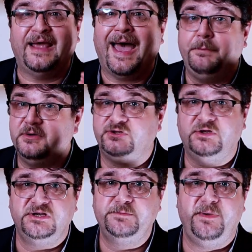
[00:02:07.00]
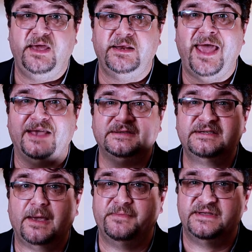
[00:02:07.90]
at hypersonic speed has
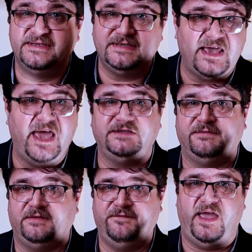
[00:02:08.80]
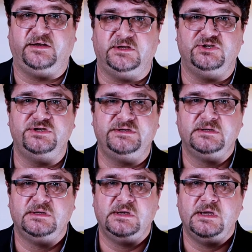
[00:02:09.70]
some decisive
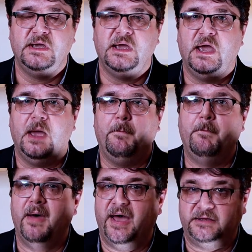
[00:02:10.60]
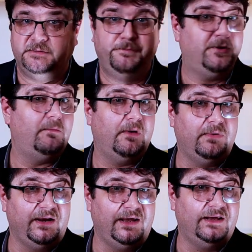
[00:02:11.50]
advantages, but
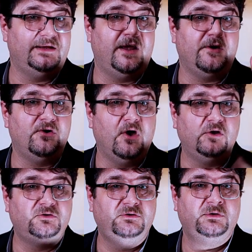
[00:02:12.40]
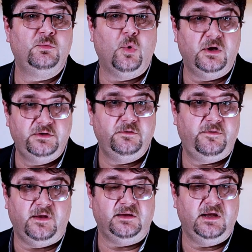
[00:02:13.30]
probably they are not what you
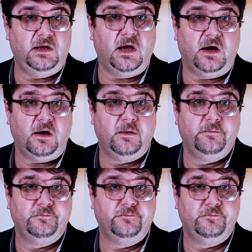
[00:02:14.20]
think they are.